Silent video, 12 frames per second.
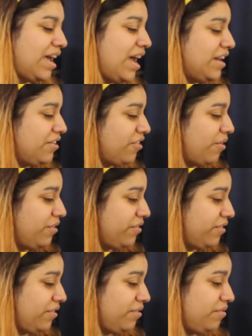And so
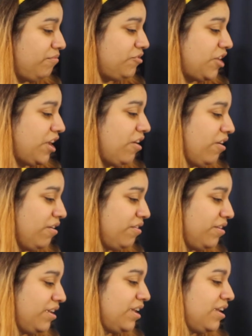is JR.
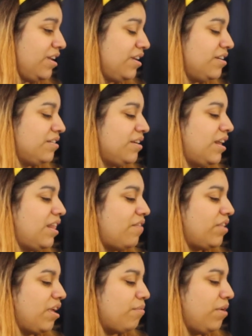I love
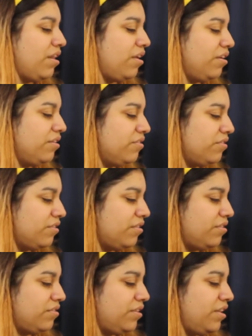the umbrella.
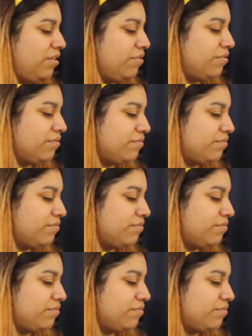It's cute.